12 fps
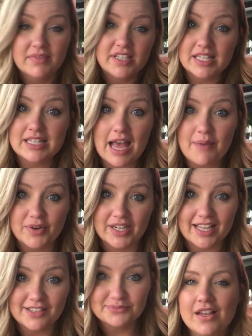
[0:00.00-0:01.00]
Just not
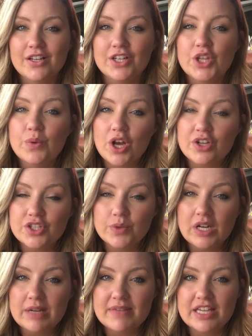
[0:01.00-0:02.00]
pretty. You also
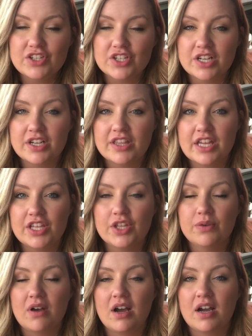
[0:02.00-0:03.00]
wanna make sure that
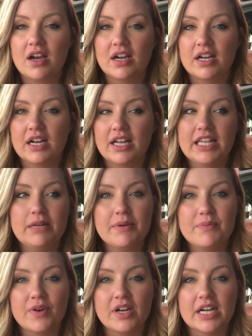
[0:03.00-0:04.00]
you are a little
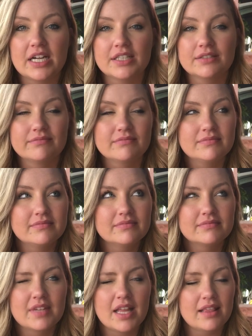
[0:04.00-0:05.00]
bit more
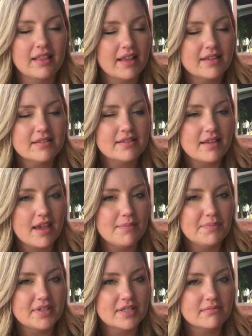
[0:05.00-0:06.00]

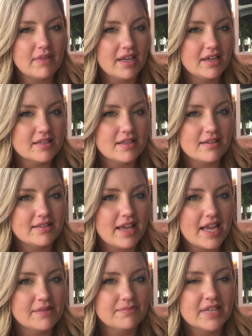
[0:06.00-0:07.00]
landscaped, I guess I'll
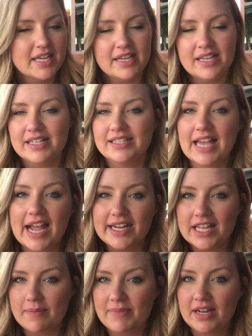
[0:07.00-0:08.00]
say.
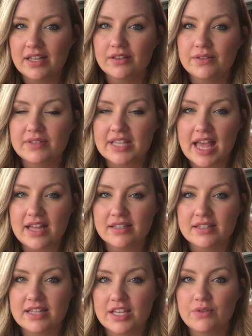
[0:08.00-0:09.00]
Tidy up any loose
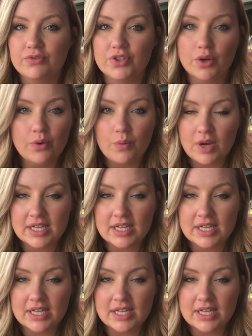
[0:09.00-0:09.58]
ends that you don't